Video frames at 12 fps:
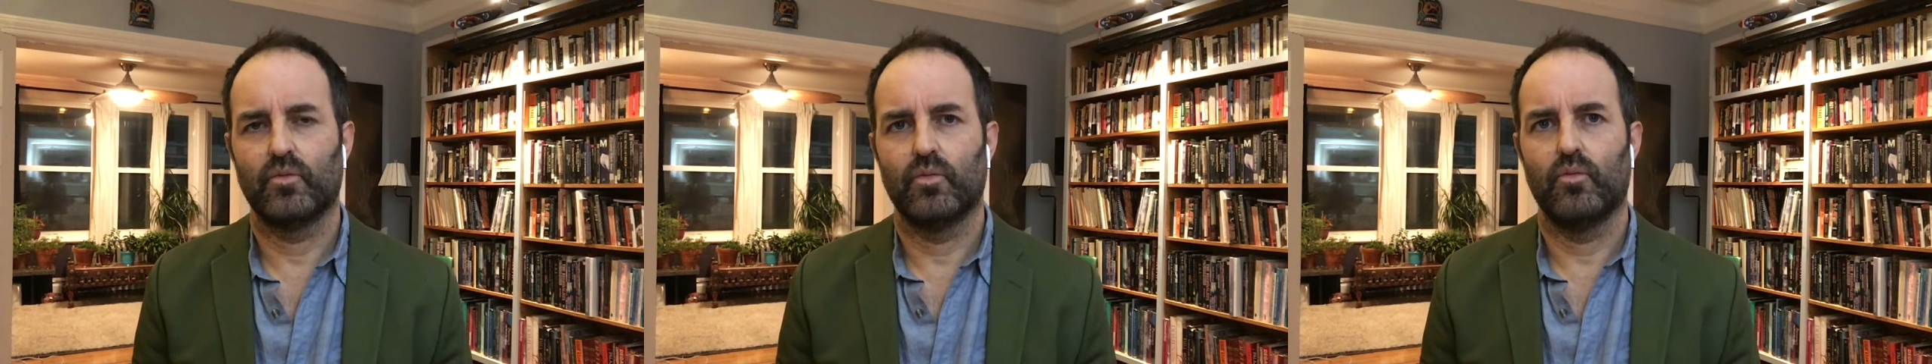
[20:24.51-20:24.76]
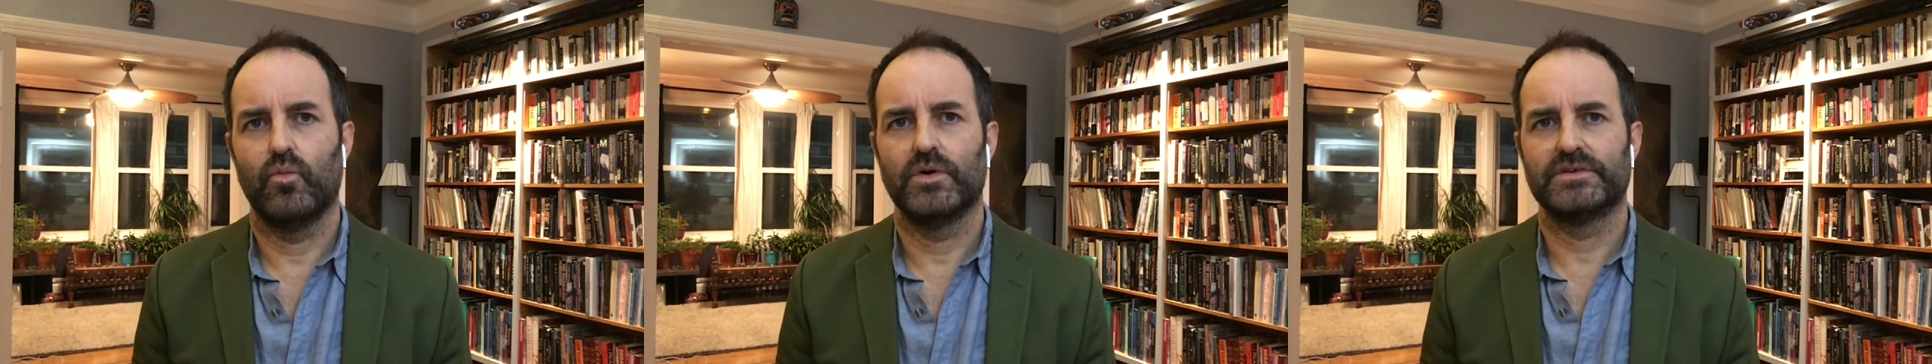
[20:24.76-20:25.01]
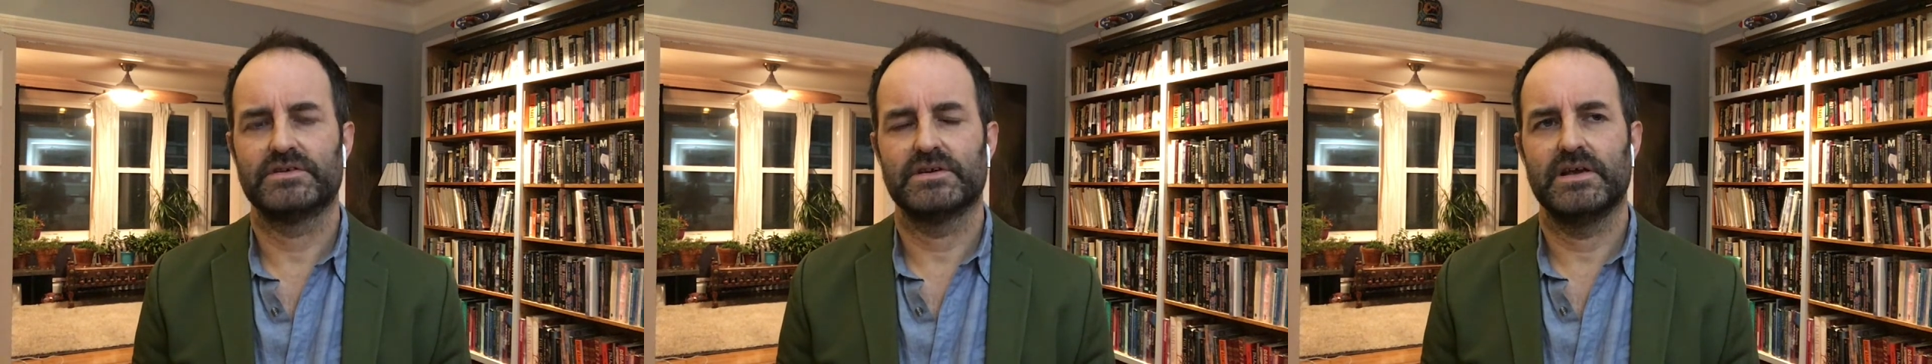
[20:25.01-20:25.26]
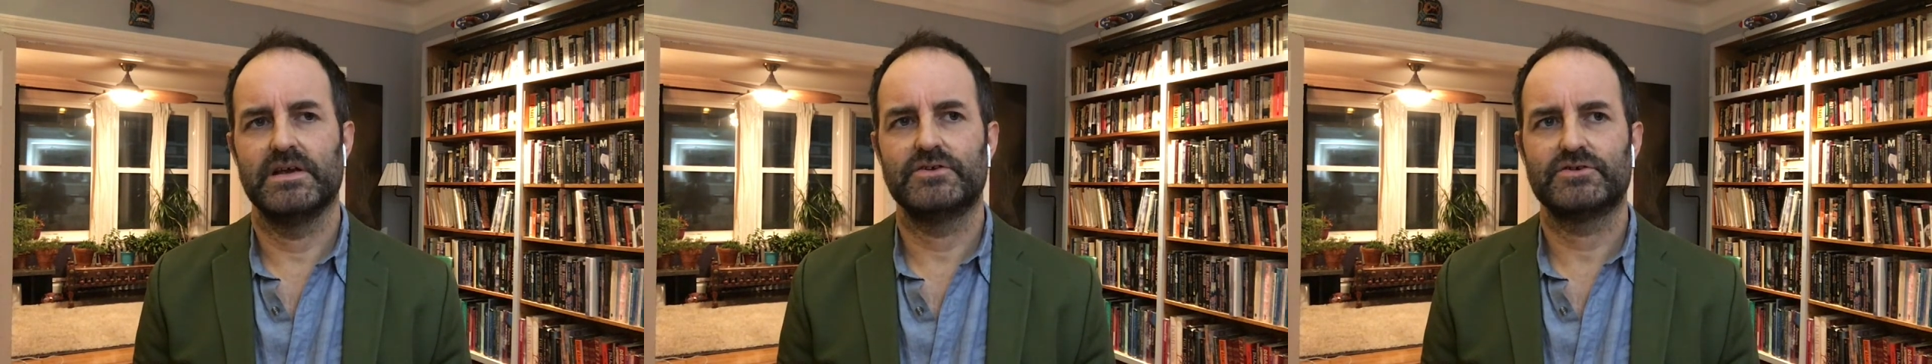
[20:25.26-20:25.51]
was
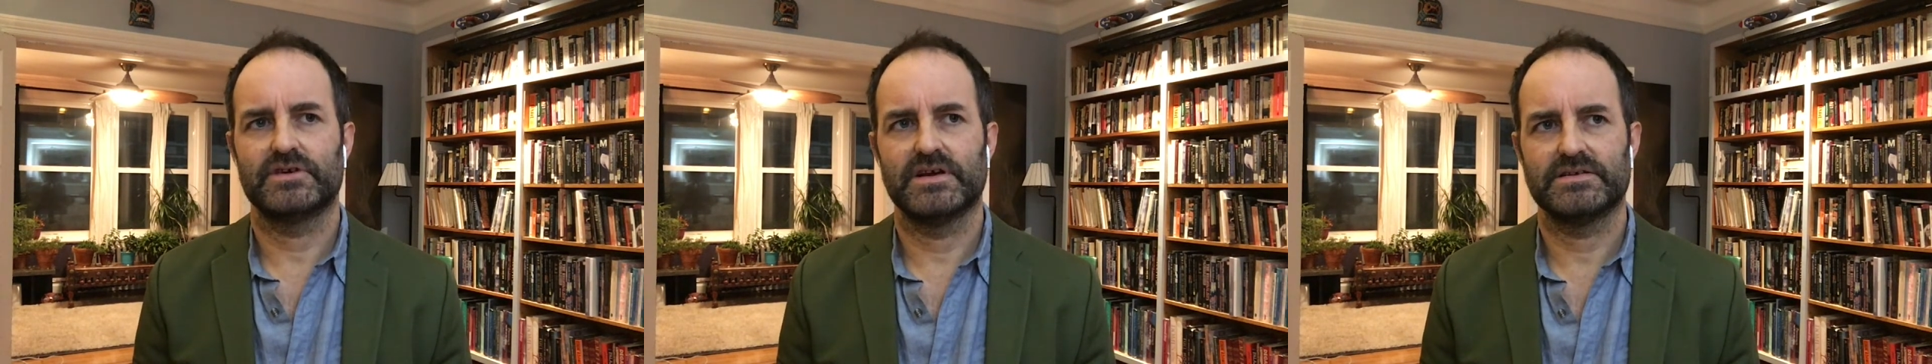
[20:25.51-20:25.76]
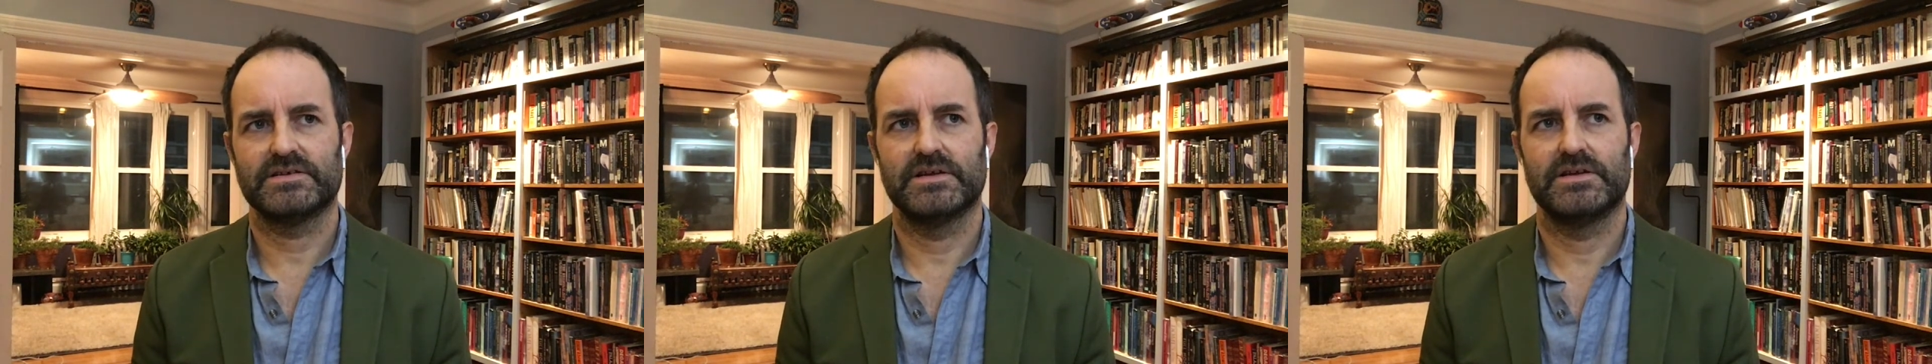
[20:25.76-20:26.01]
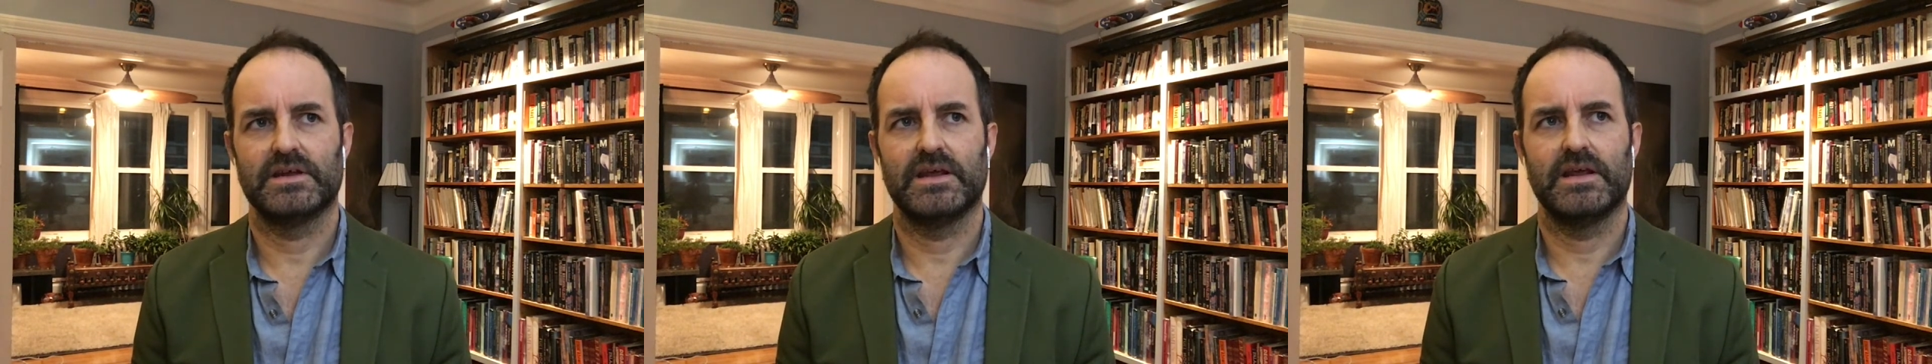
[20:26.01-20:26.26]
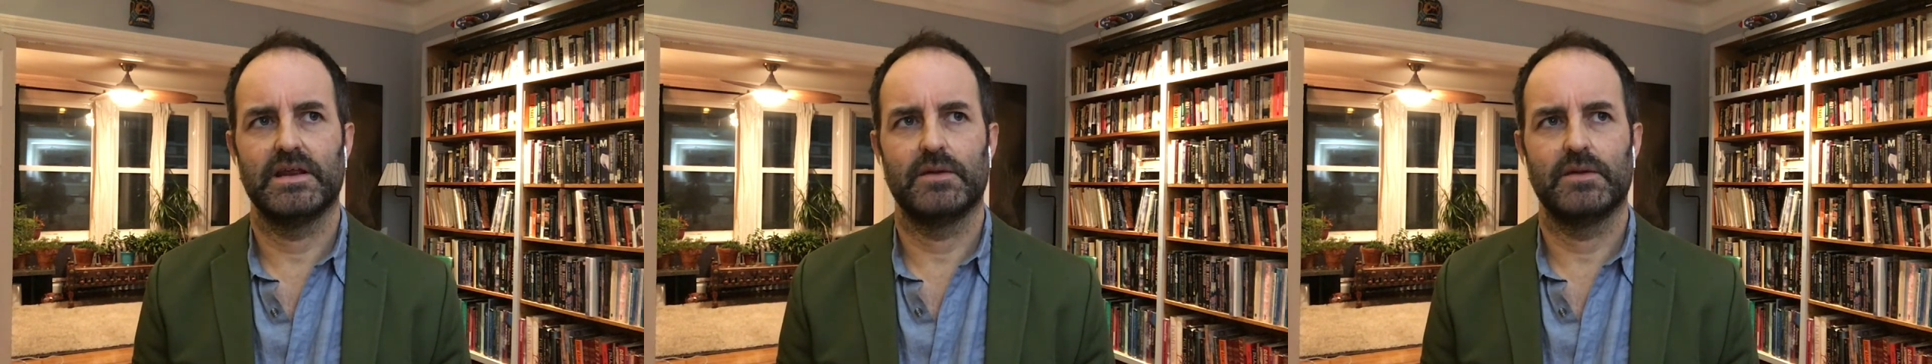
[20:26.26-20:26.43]
interested in